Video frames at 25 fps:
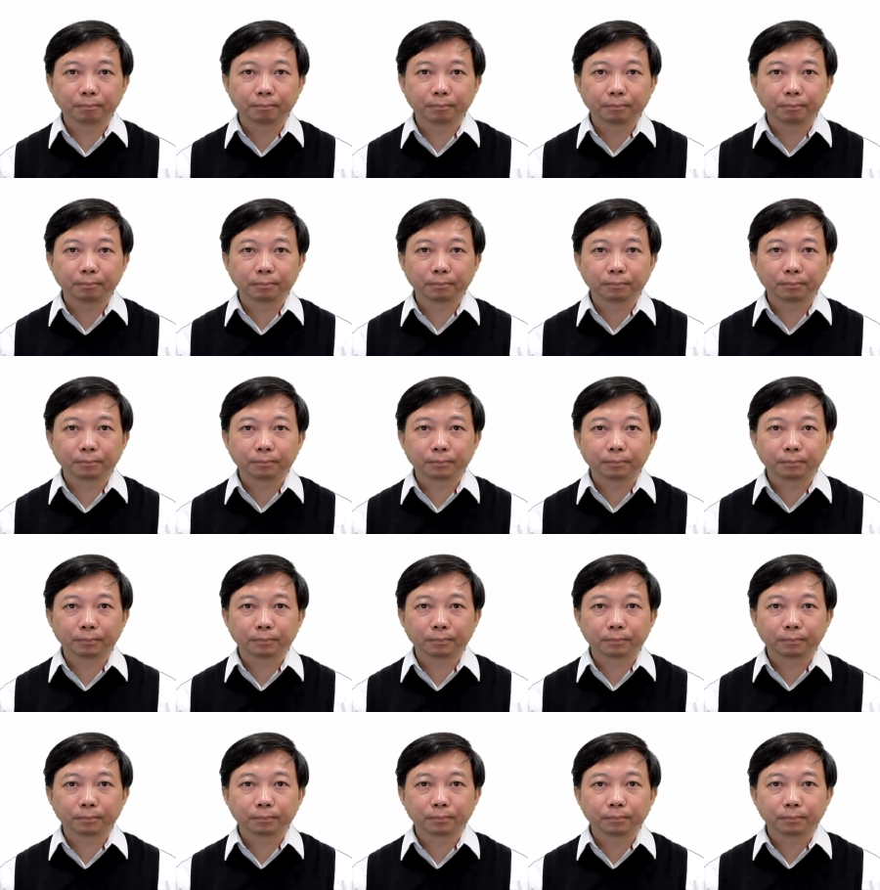
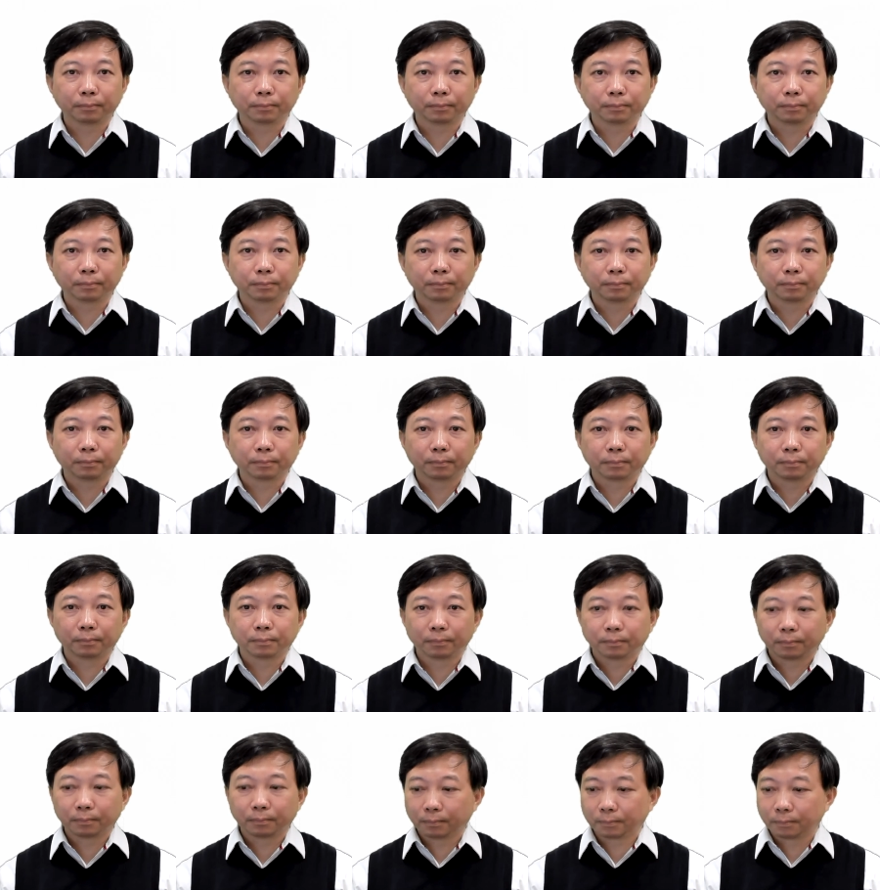(no one is talking)